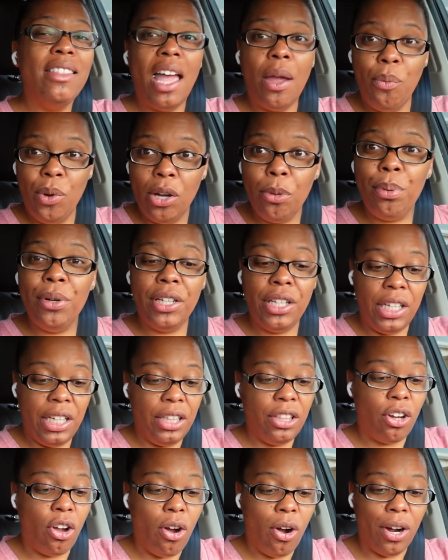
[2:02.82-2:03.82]
they will put it in
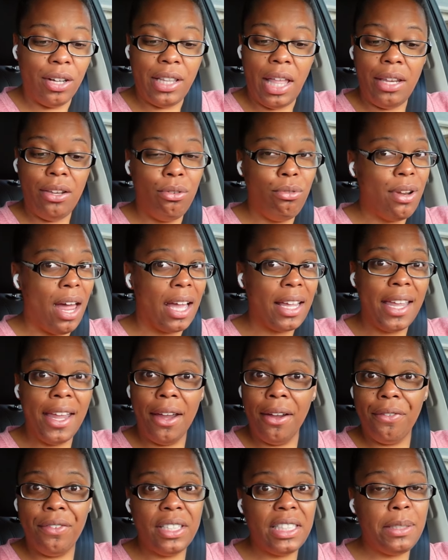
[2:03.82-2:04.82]
the car. They do not
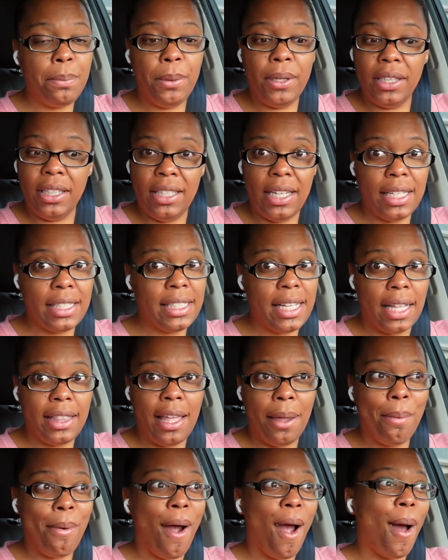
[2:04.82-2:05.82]
care if it's spilling. That's not
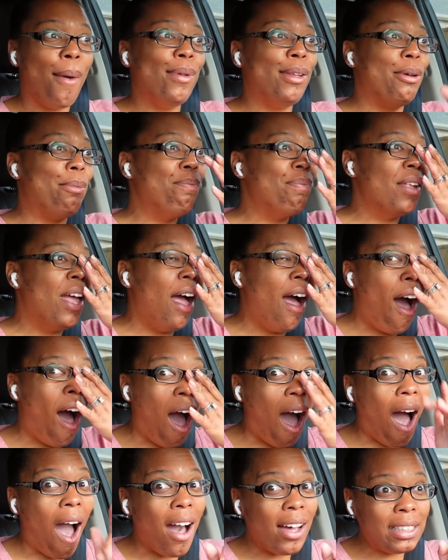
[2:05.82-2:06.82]
their problem.
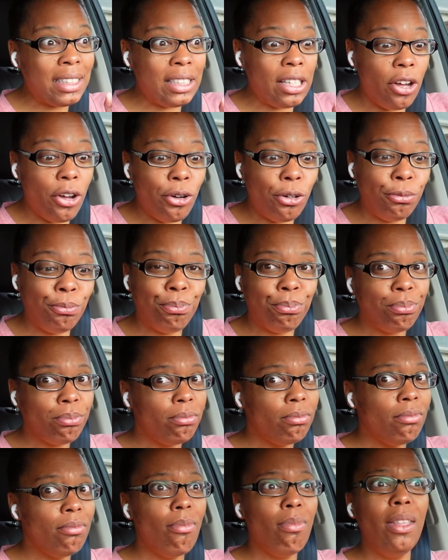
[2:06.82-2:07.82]
Also,
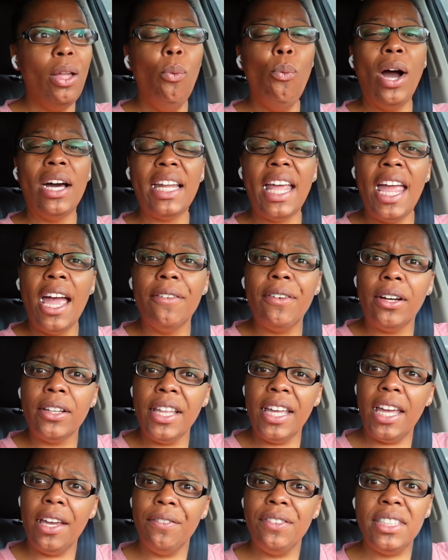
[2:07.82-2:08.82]
why they have all the
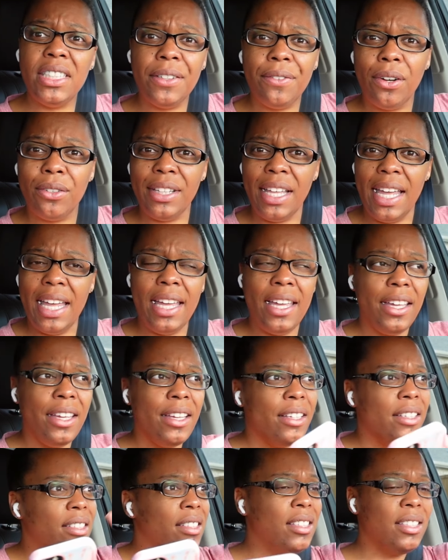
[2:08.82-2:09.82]
heavy stuff on the
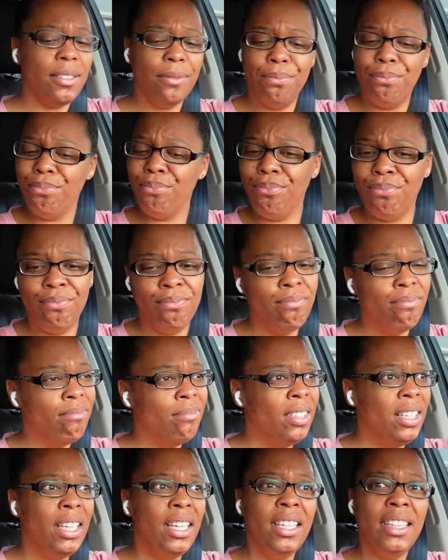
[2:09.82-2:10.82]
eggs?
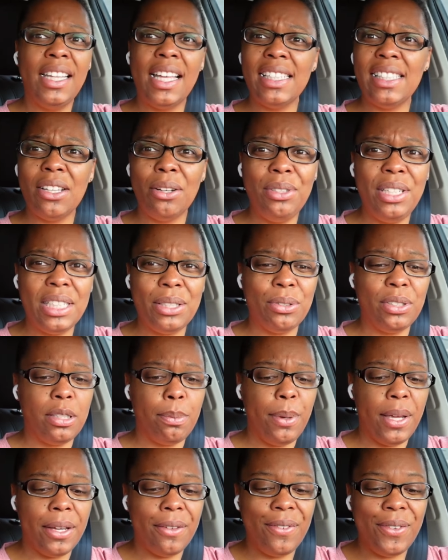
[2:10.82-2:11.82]
That's so
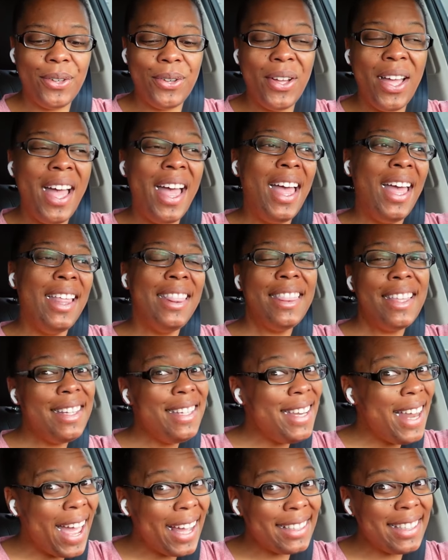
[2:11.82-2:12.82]
disrespectful. The
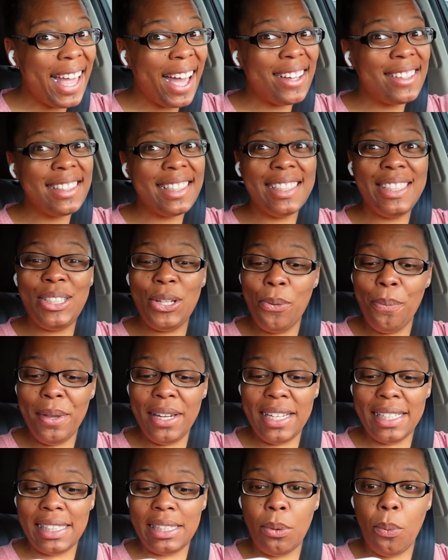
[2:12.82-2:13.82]
next house is two
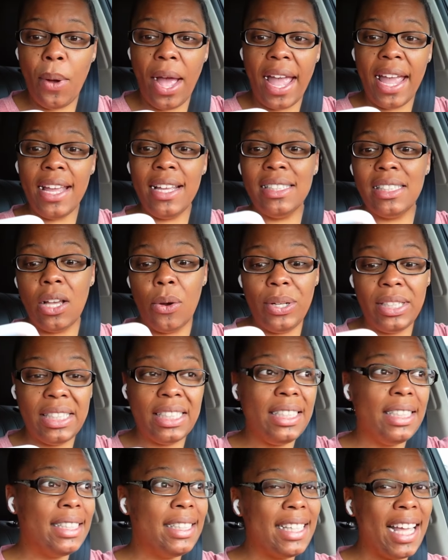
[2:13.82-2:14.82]
minutes away, so it's
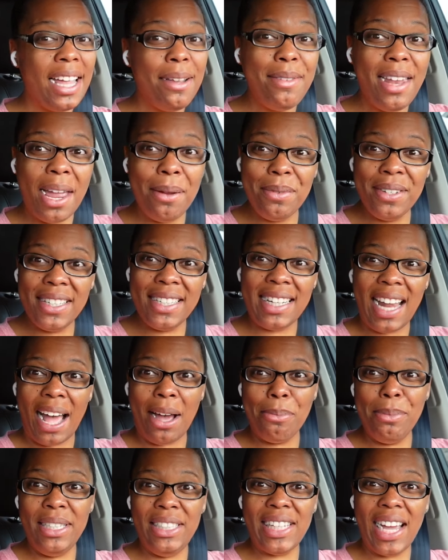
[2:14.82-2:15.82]
in the same neighborhood. I'll
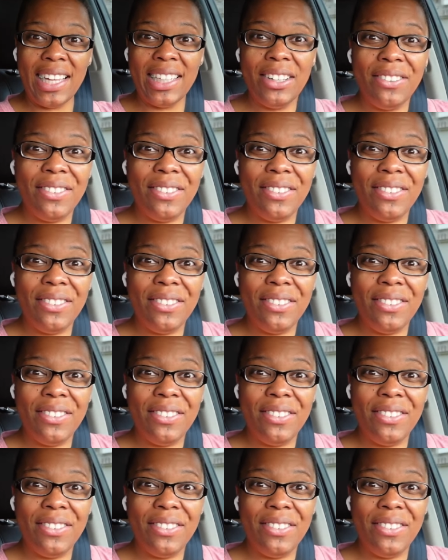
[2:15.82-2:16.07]
meet y'all